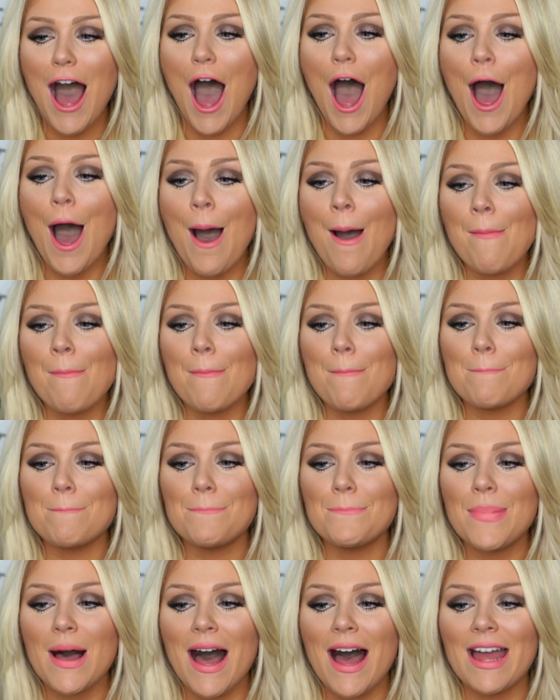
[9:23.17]

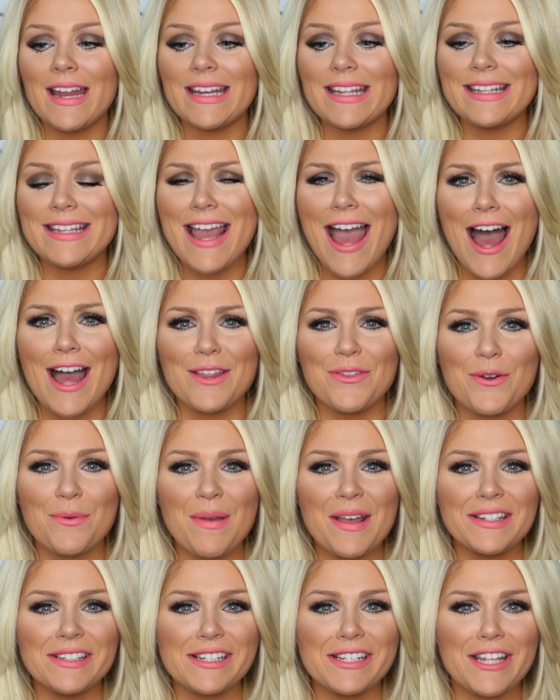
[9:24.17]
But yeah, they're
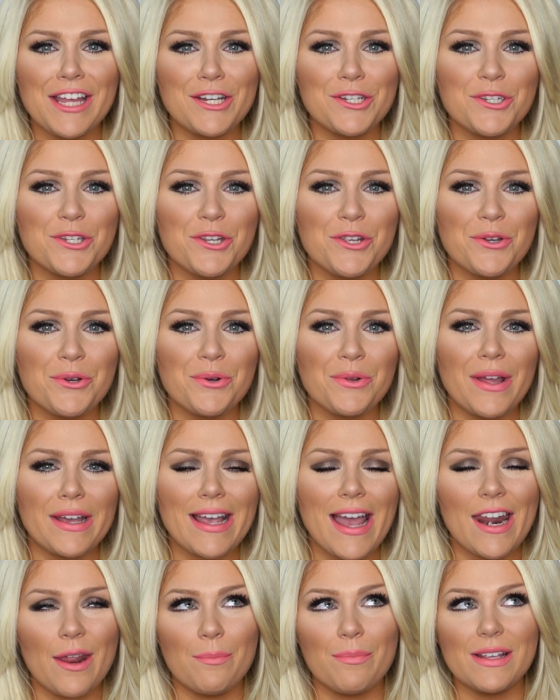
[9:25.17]
basically like two
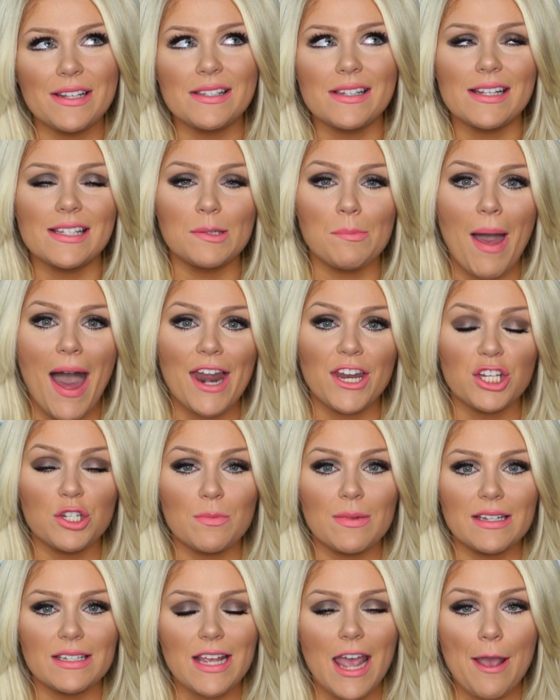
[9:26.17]
like kind of business
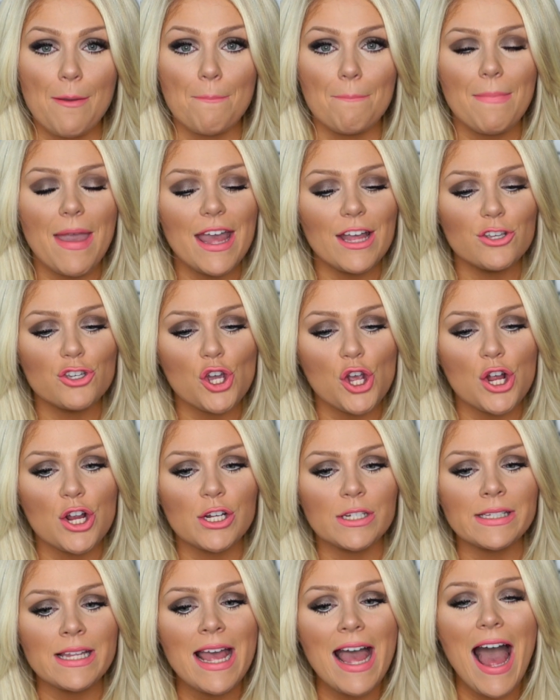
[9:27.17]
management type
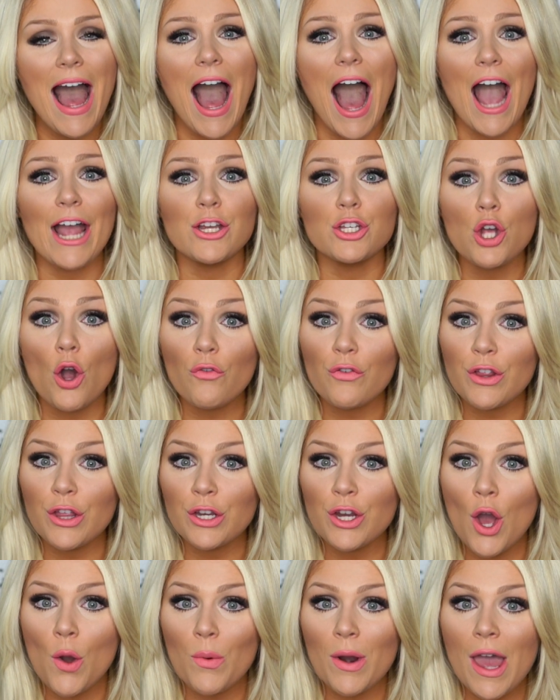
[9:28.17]
majors. I don't
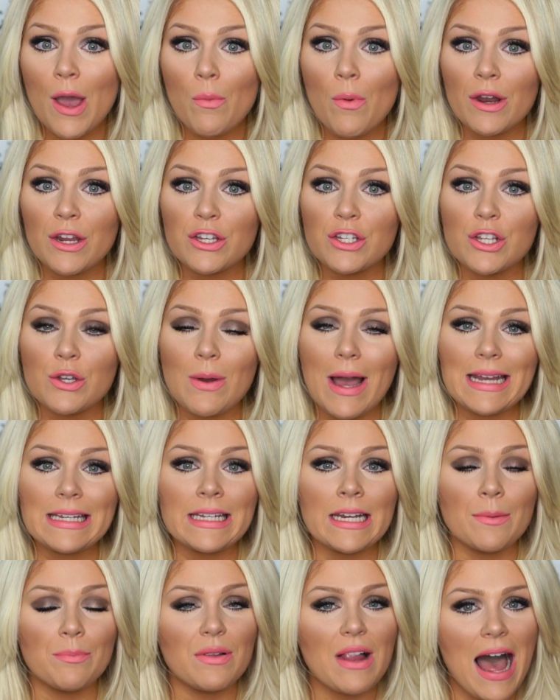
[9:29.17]
really know what I want to do. I
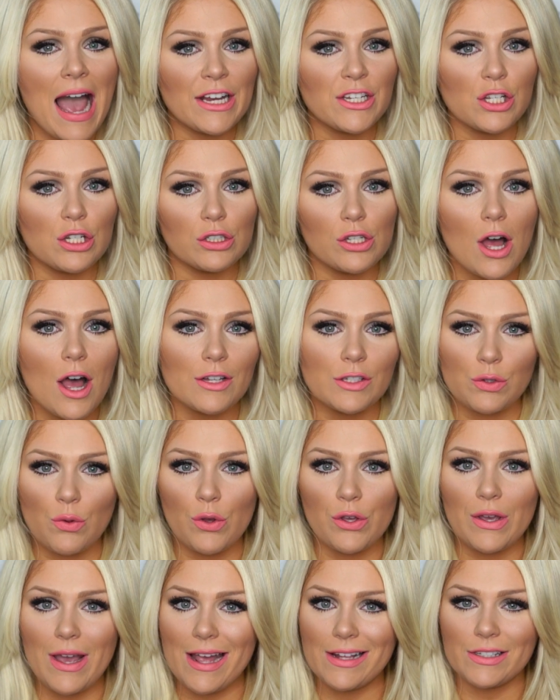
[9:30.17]
did apply to law
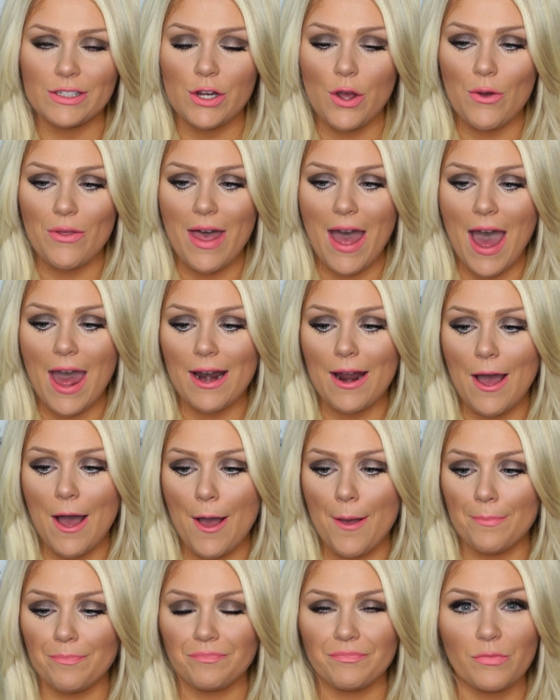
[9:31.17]
school, you guys know
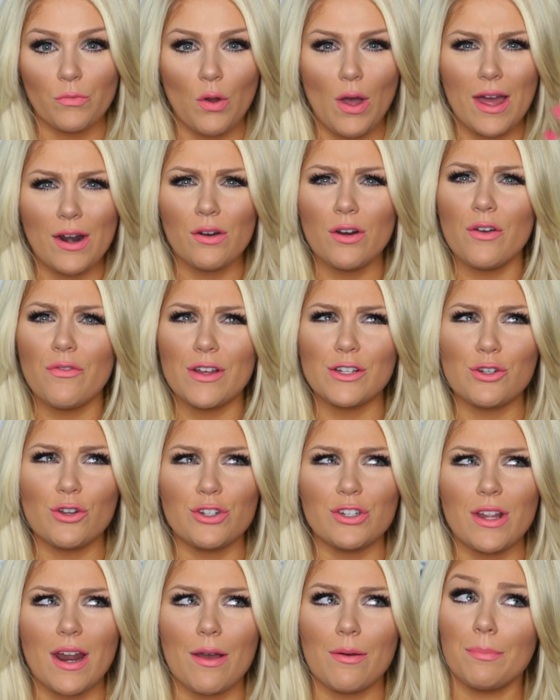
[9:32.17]
that. Well, I don't know if I
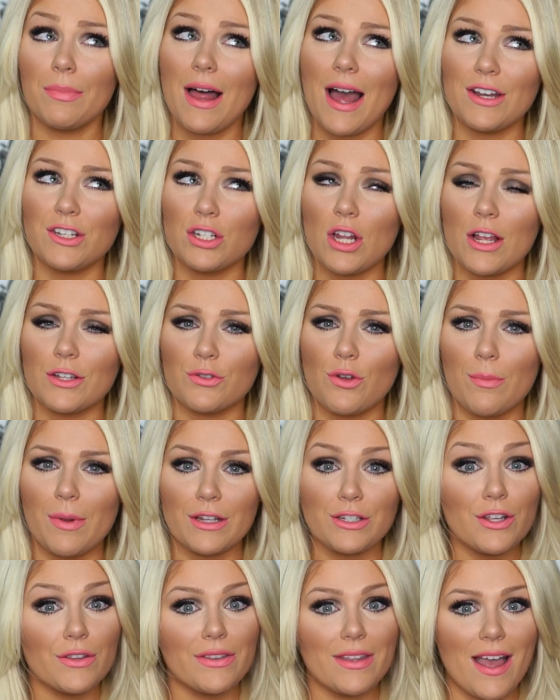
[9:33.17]
told you that I applied to law school,
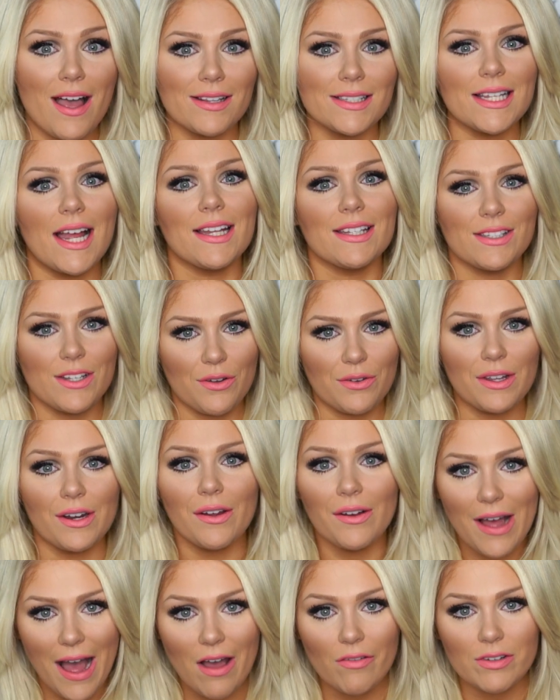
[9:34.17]
but I took the LSAT, so you
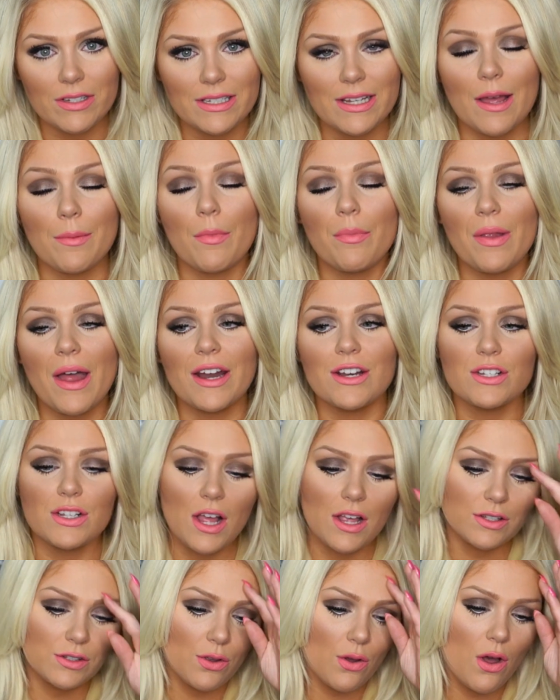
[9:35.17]
know, obviously I'm applying to
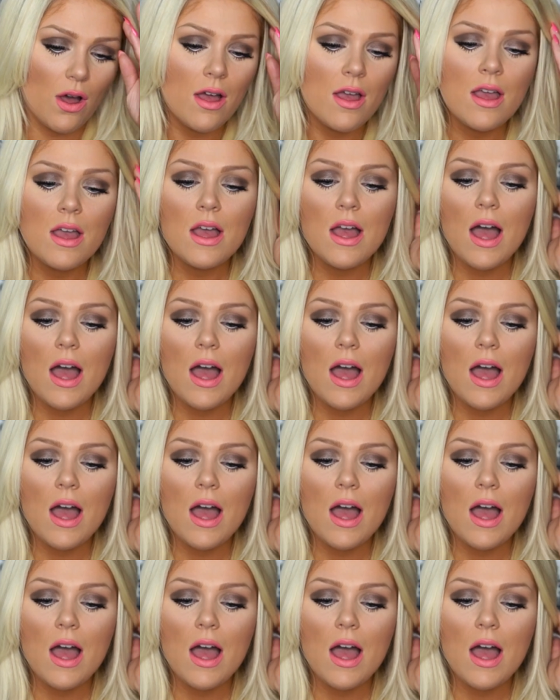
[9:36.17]
law school.